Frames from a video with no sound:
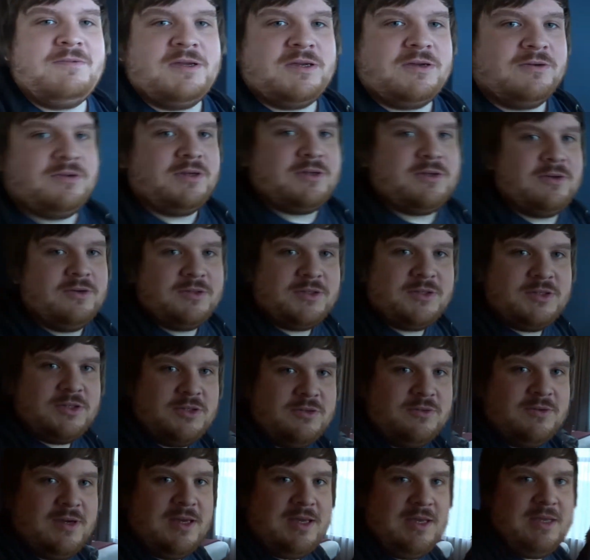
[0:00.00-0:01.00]
we're going to go
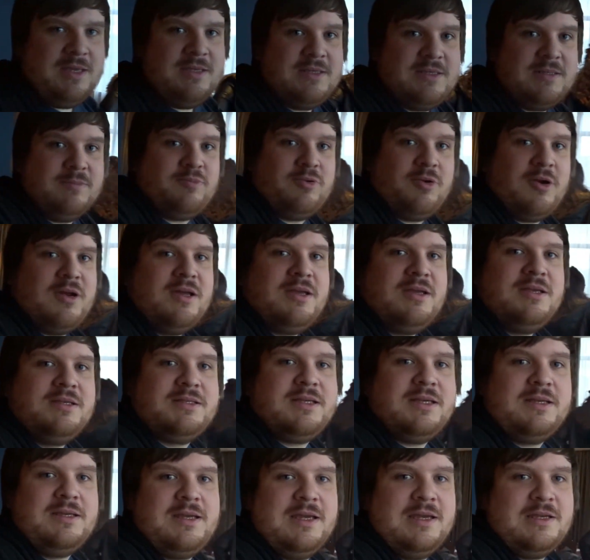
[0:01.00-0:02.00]
to a
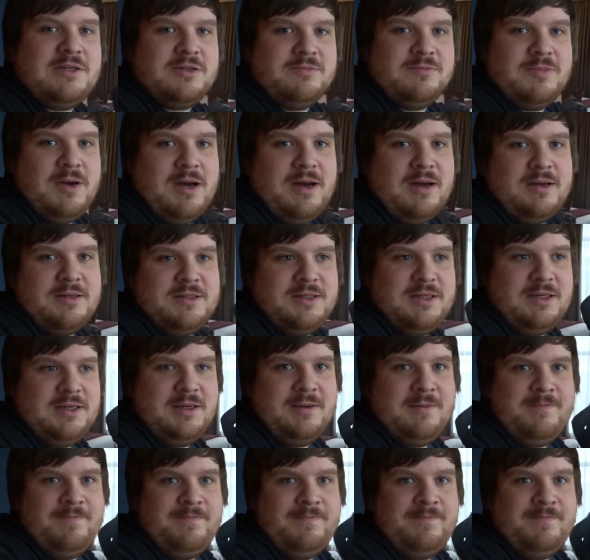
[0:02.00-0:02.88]
surprise engagement party.